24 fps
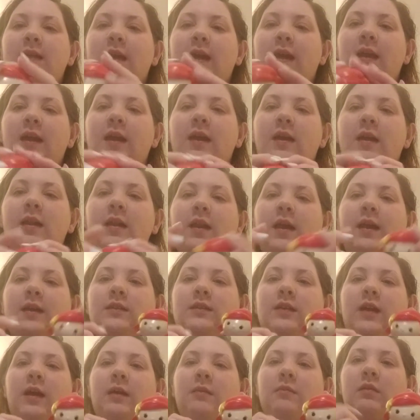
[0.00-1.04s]
a
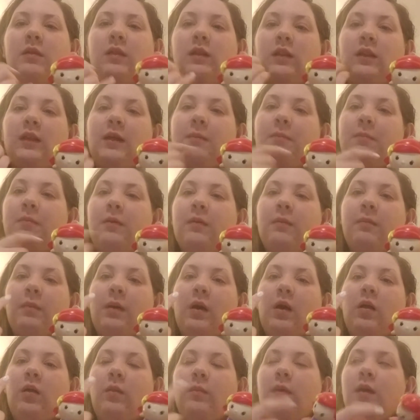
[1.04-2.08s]
nighttime lip
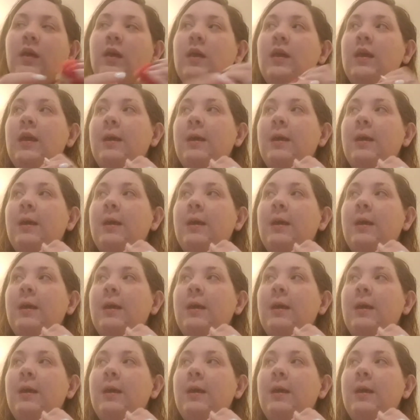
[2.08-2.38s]
balm,